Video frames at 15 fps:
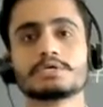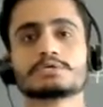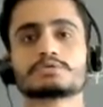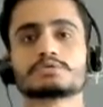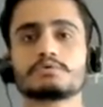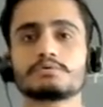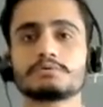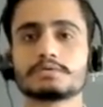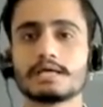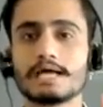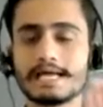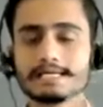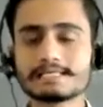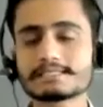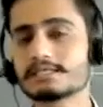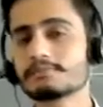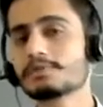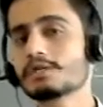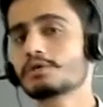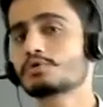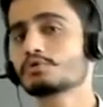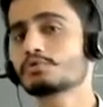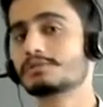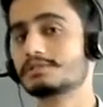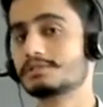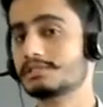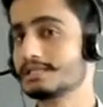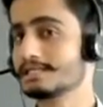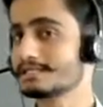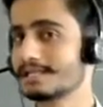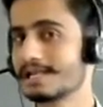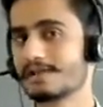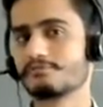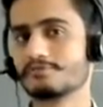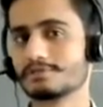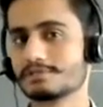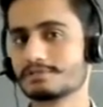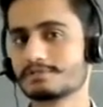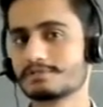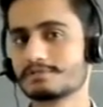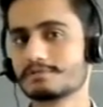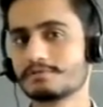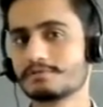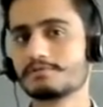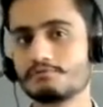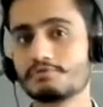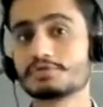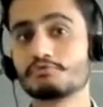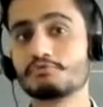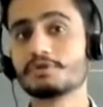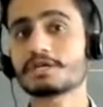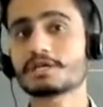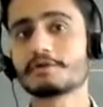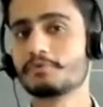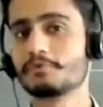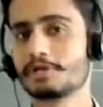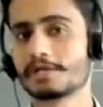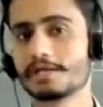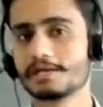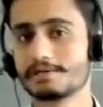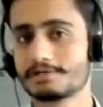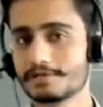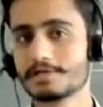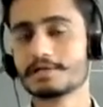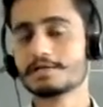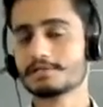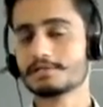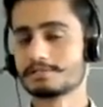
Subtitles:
So as similar to these languages which we communicate,